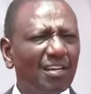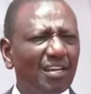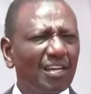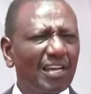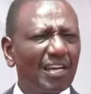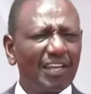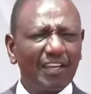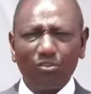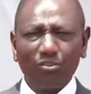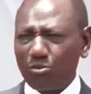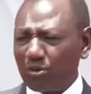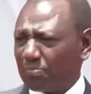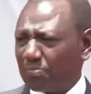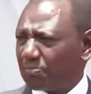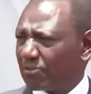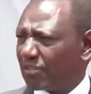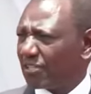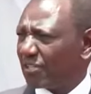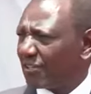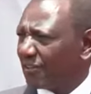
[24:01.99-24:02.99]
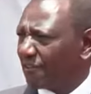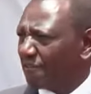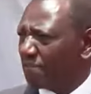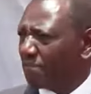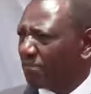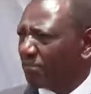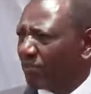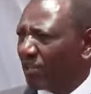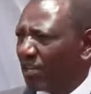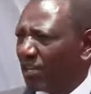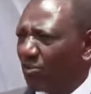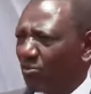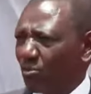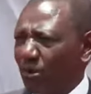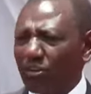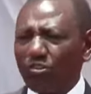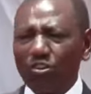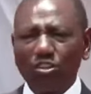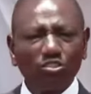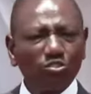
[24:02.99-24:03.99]
equipped.
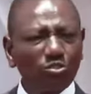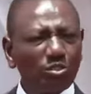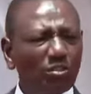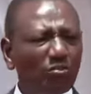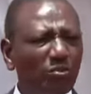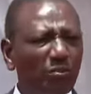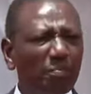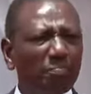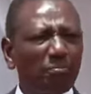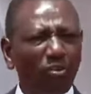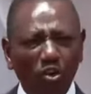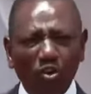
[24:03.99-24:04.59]
We are going to equip